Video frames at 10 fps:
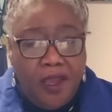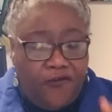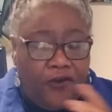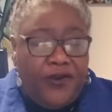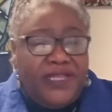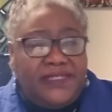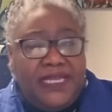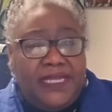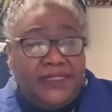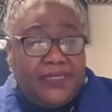For
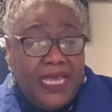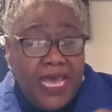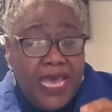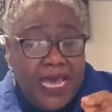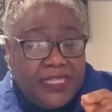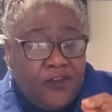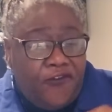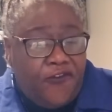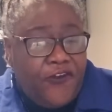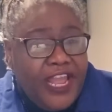instance, the
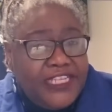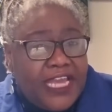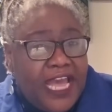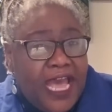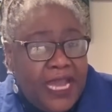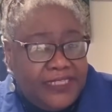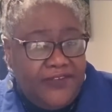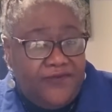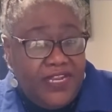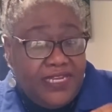French
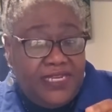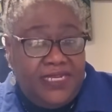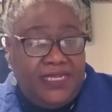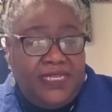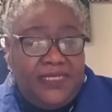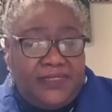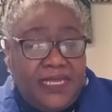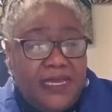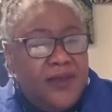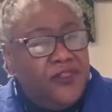actively did this